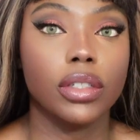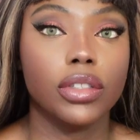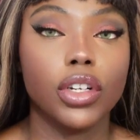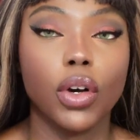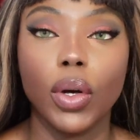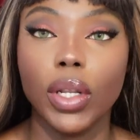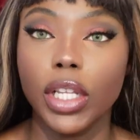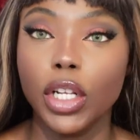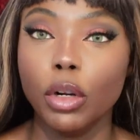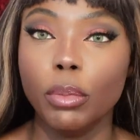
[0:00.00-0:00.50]

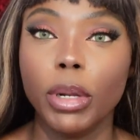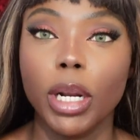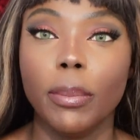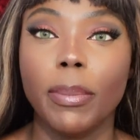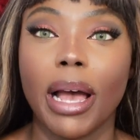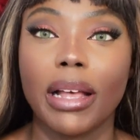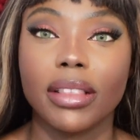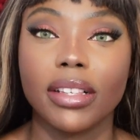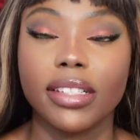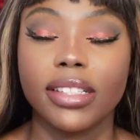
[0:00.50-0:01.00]
So a little bit
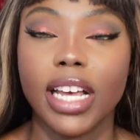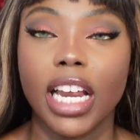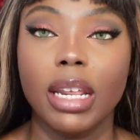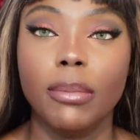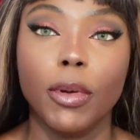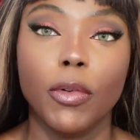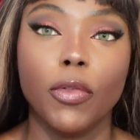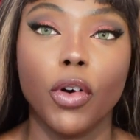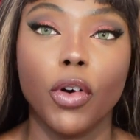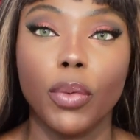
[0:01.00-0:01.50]
about the
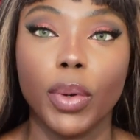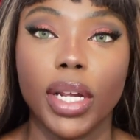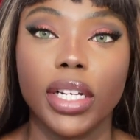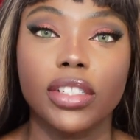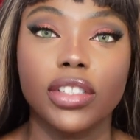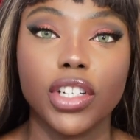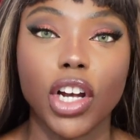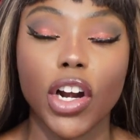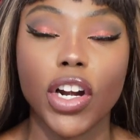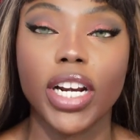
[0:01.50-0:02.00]
study before we get
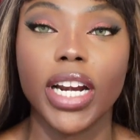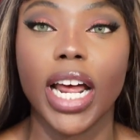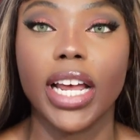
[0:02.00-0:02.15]
started.